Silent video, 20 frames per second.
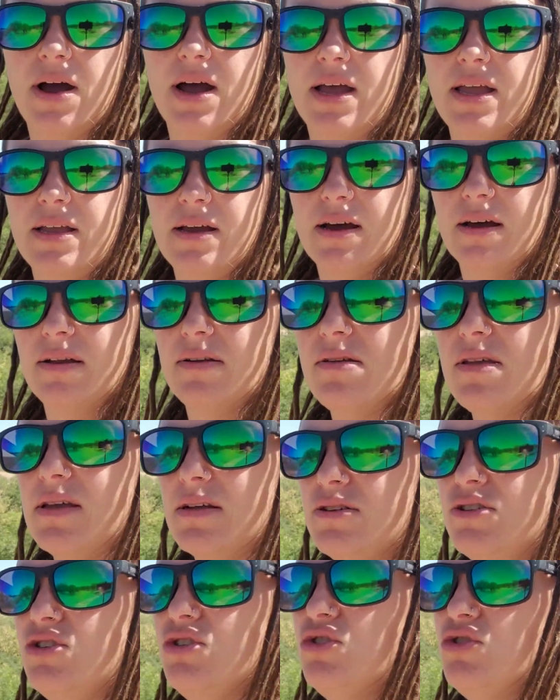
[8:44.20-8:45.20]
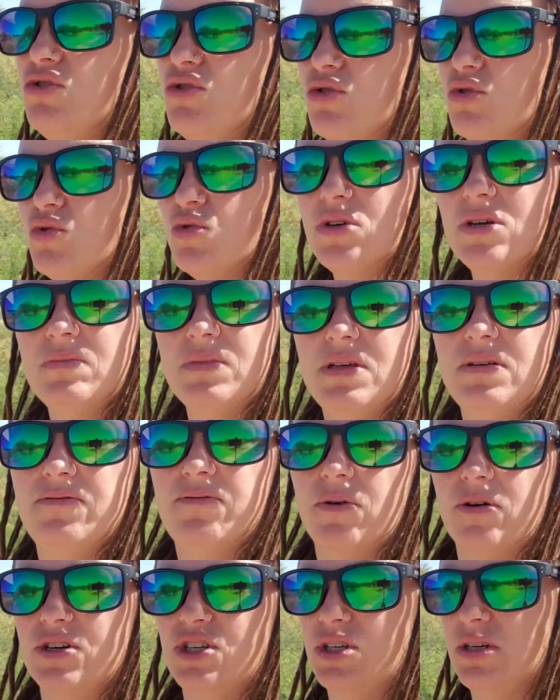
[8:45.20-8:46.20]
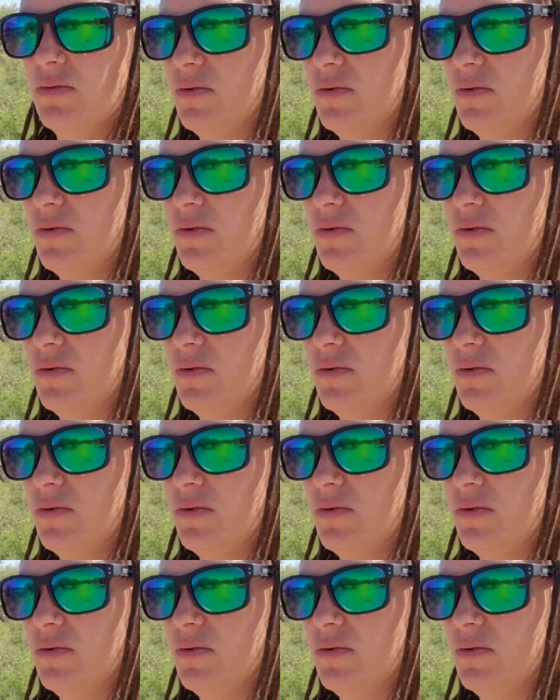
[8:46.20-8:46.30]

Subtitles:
I got extremely fortunate